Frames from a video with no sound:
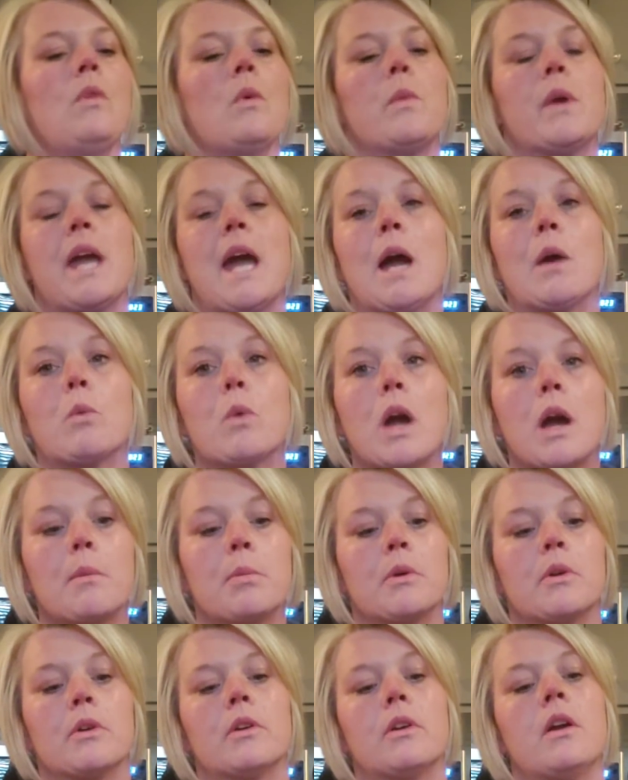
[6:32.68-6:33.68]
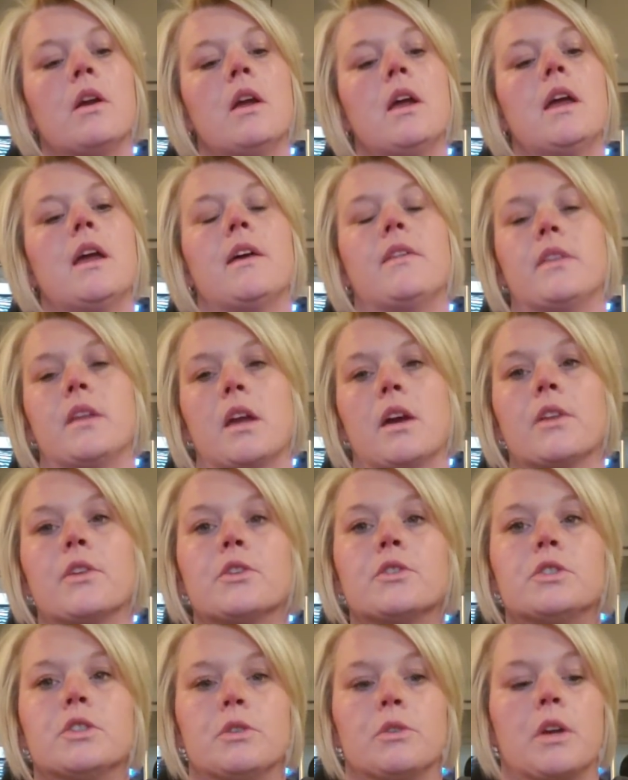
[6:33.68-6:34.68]
we got Robert and the
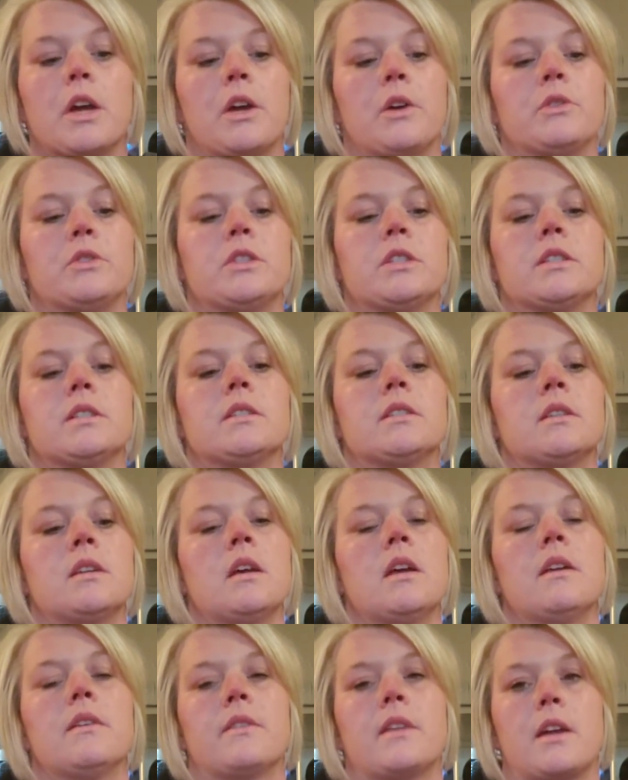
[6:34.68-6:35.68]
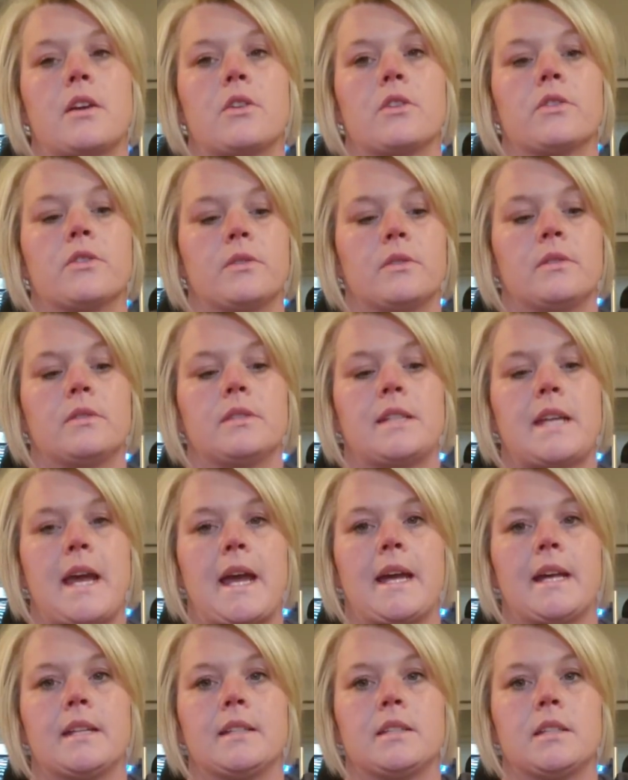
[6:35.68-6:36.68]
other two coaches that are
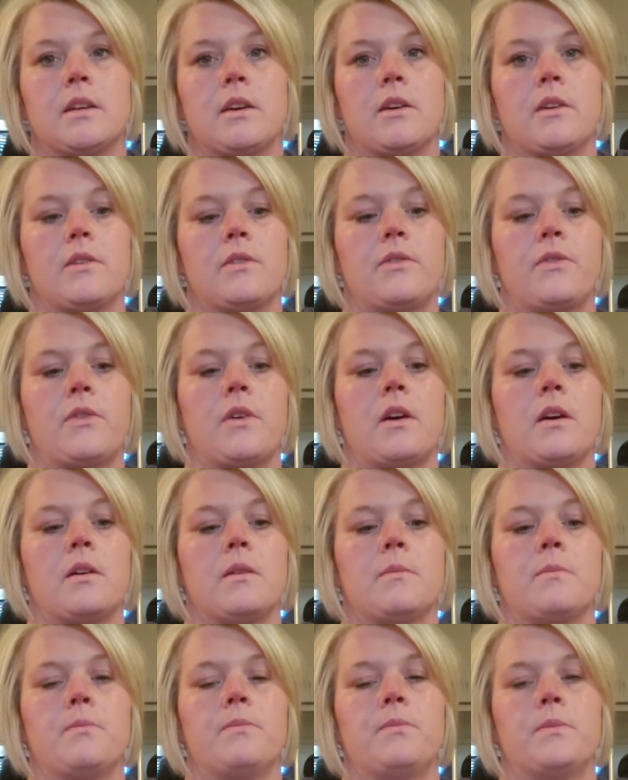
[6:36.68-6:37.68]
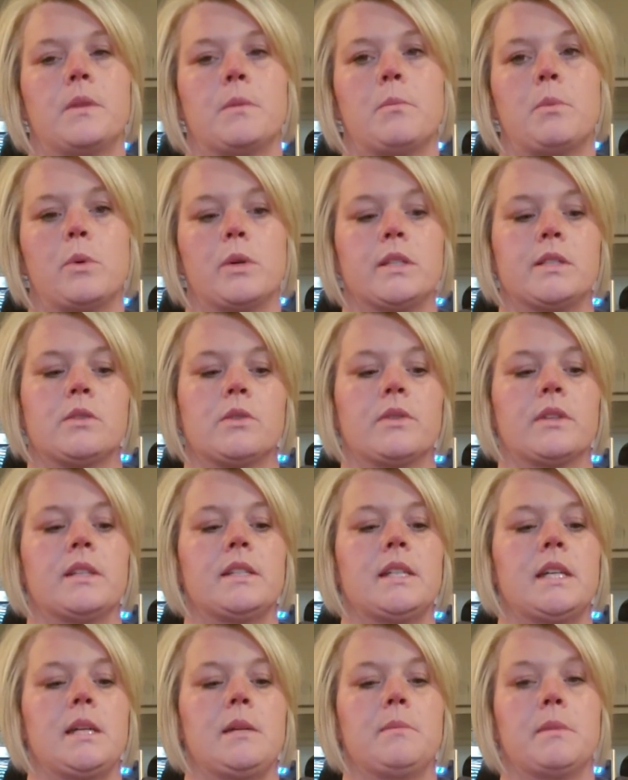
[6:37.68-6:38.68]
dads of the boys on the
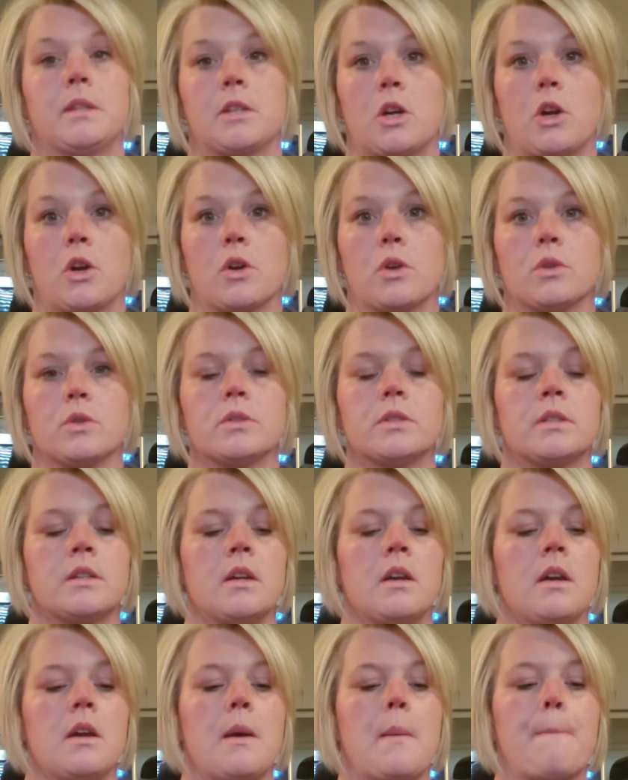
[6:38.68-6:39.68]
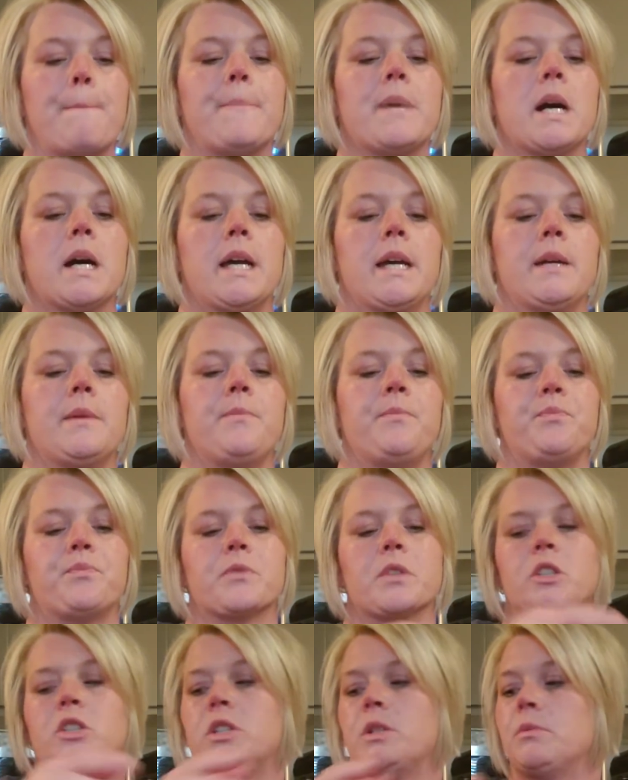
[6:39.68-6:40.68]
team and the girls, but
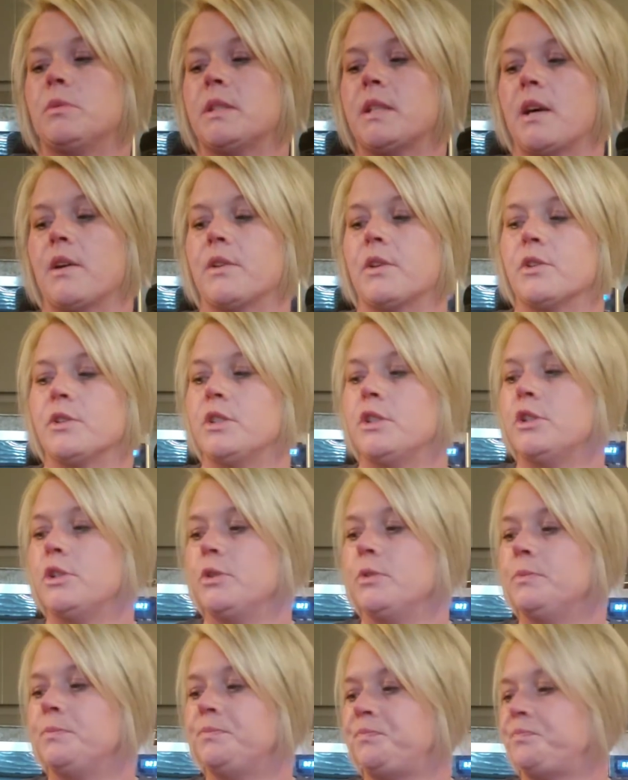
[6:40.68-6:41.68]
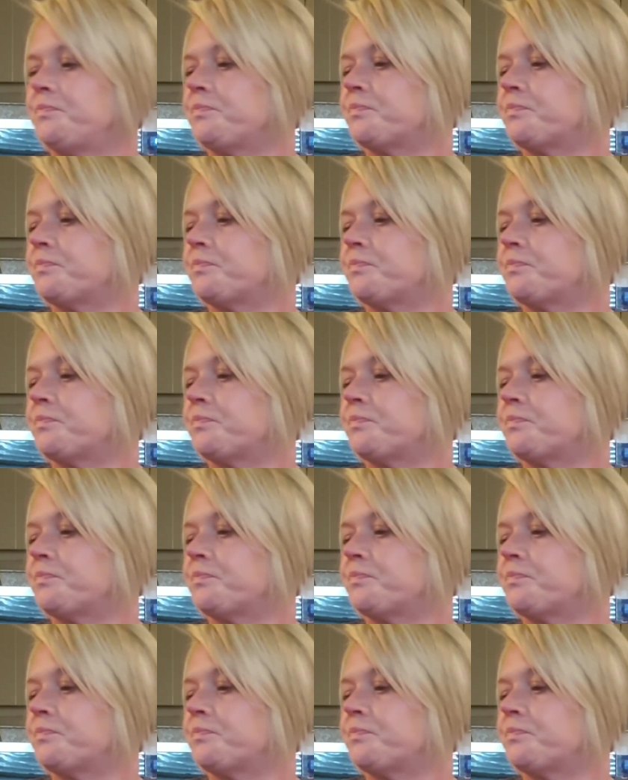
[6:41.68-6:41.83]
she was out there too,